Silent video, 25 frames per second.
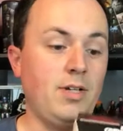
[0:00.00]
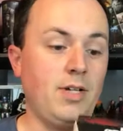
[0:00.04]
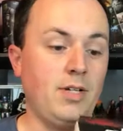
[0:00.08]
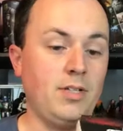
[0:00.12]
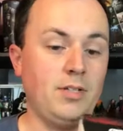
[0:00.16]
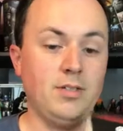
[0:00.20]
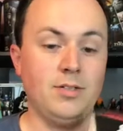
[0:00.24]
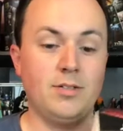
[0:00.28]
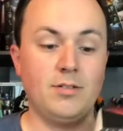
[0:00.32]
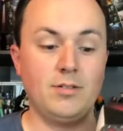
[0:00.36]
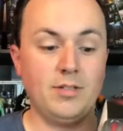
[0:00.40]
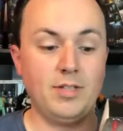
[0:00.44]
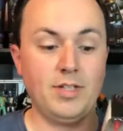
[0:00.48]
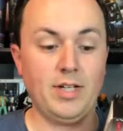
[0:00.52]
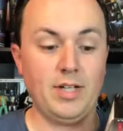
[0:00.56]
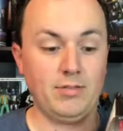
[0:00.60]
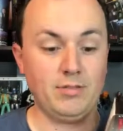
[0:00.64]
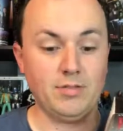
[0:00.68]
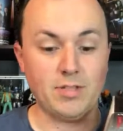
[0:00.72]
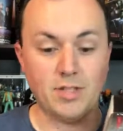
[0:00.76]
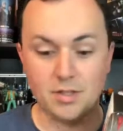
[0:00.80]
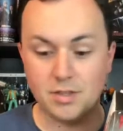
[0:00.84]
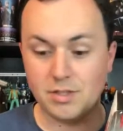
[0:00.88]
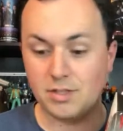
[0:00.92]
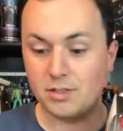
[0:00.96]
I literally have
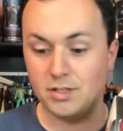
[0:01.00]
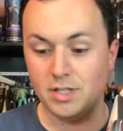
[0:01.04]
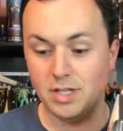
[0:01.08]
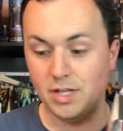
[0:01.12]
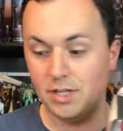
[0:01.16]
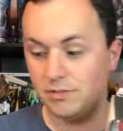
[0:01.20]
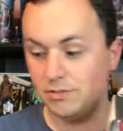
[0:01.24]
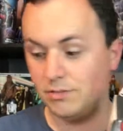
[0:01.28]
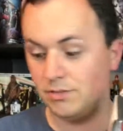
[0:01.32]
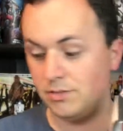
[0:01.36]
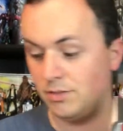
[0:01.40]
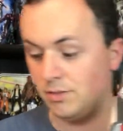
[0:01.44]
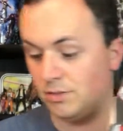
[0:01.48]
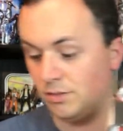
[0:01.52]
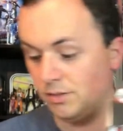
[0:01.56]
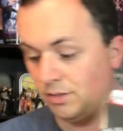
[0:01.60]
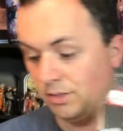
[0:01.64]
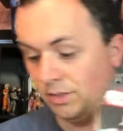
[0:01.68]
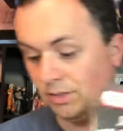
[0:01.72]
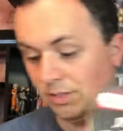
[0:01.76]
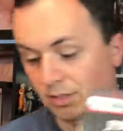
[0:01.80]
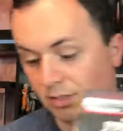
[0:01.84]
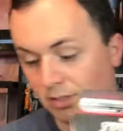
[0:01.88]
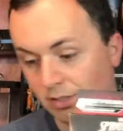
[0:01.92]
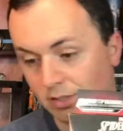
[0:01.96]
nothing left
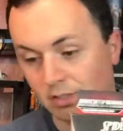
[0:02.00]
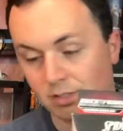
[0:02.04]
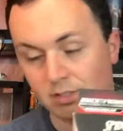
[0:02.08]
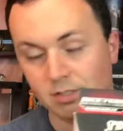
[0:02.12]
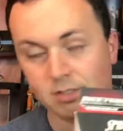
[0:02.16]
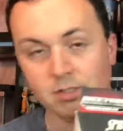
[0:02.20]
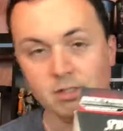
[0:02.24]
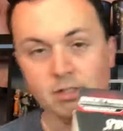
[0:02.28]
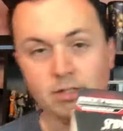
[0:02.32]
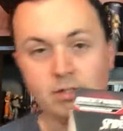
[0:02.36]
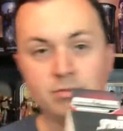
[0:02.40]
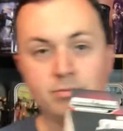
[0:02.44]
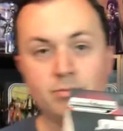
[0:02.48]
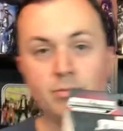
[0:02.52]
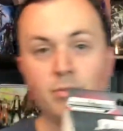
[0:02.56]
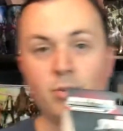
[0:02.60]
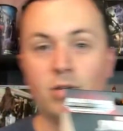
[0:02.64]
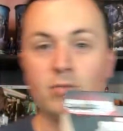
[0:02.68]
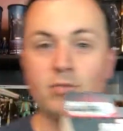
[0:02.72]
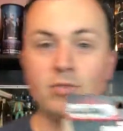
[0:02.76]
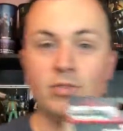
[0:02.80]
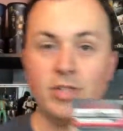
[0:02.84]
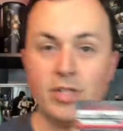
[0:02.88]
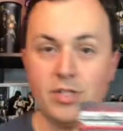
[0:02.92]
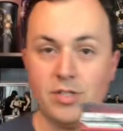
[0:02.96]
of
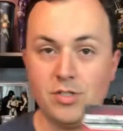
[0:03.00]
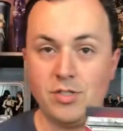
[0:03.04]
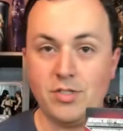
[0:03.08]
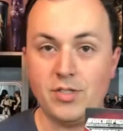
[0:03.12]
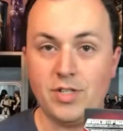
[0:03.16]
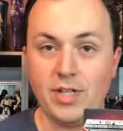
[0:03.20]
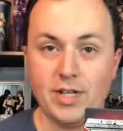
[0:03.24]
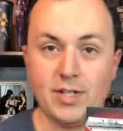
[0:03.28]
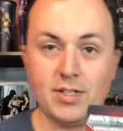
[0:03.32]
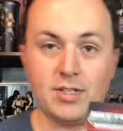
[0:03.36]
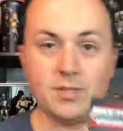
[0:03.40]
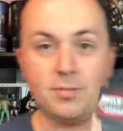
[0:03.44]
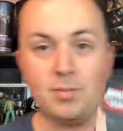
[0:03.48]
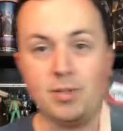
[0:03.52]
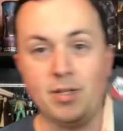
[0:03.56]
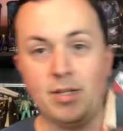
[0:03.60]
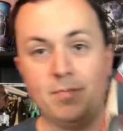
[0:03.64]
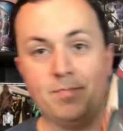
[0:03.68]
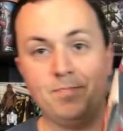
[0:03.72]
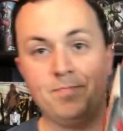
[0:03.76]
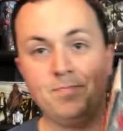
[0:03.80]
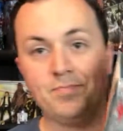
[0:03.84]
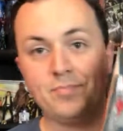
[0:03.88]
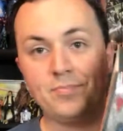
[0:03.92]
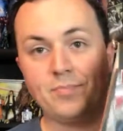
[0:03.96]
Marvel Legends
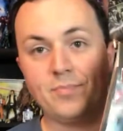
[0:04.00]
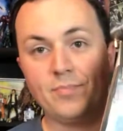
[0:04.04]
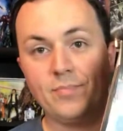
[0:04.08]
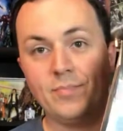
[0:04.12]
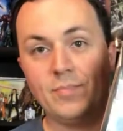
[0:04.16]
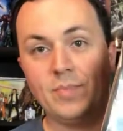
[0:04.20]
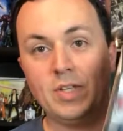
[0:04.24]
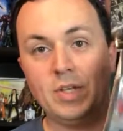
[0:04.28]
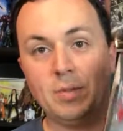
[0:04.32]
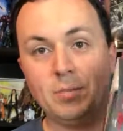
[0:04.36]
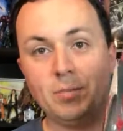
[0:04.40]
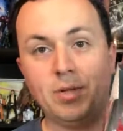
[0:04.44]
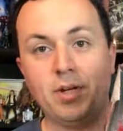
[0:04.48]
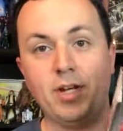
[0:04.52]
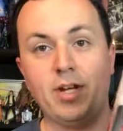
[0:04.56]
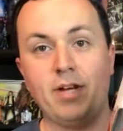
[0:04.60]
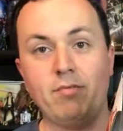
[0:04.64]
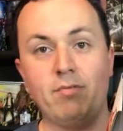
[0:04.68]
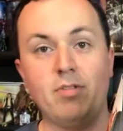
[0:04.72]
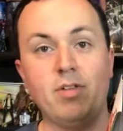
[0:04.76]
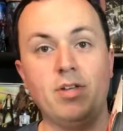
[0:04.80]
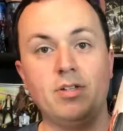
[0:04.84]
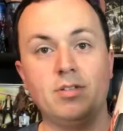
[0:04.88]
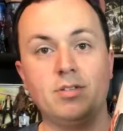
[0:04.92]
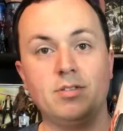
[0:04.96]
X-Men, but I have
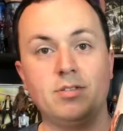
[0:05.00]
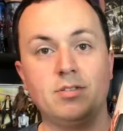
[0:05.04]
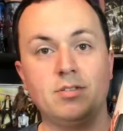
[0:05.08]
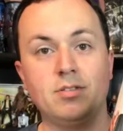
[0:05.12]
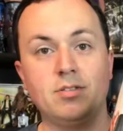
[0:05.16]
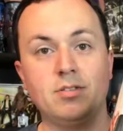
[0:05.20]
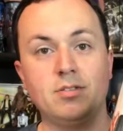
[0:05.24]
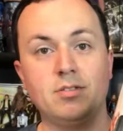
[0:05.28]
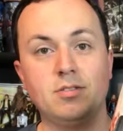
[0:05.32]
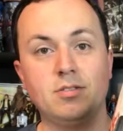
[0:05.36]
this.